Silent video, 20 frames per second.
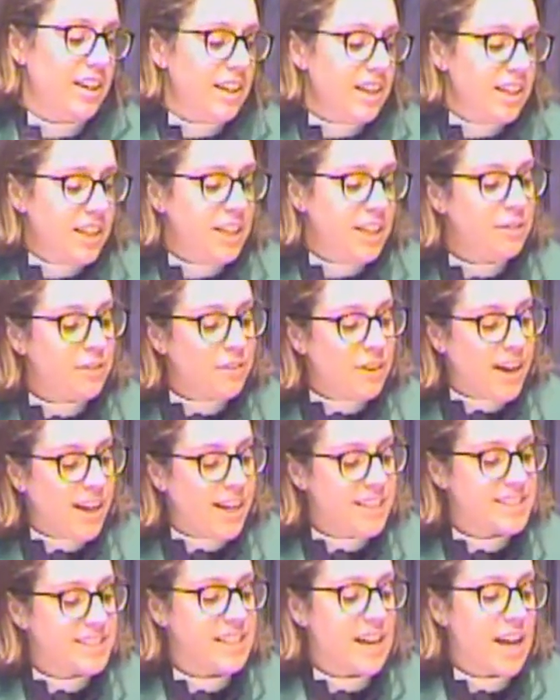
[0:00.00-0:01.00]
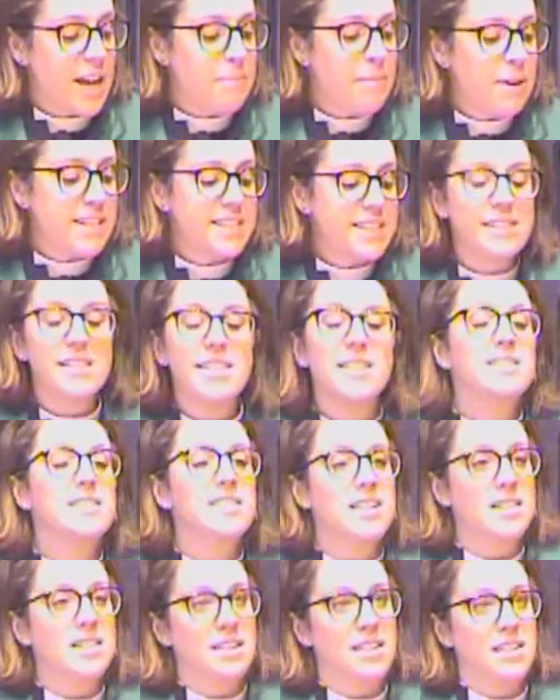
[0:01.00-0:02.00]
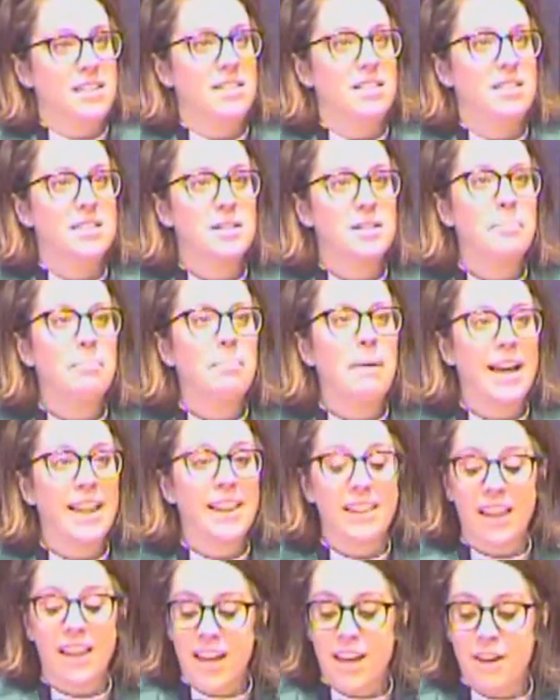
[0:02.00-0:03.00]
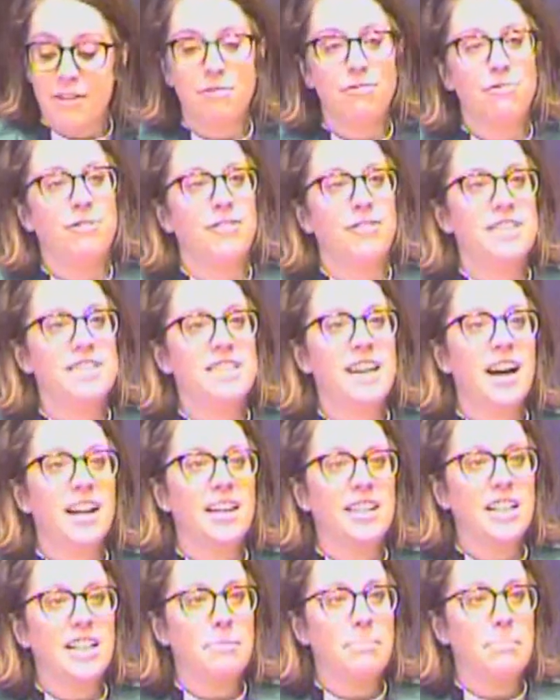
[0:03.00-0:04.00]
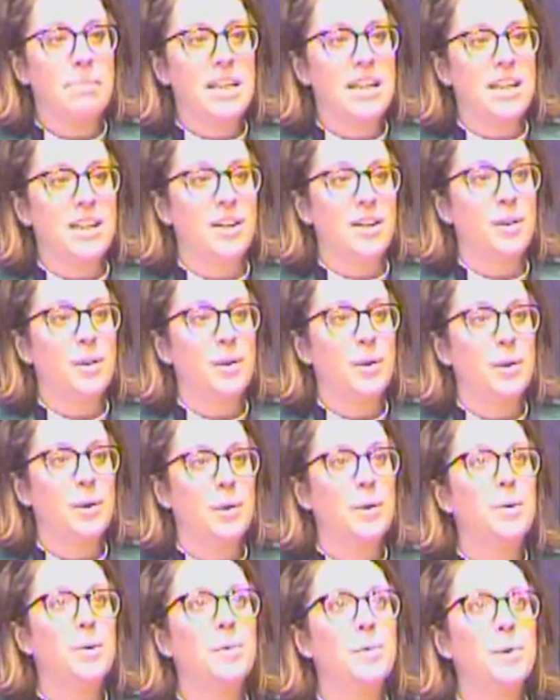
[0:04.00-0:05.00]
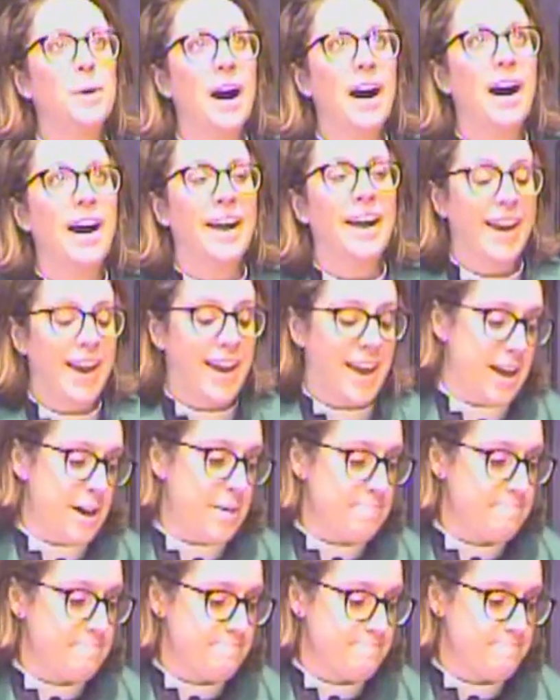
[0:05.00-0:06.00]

he writes, I must listen to my life telling me who I am.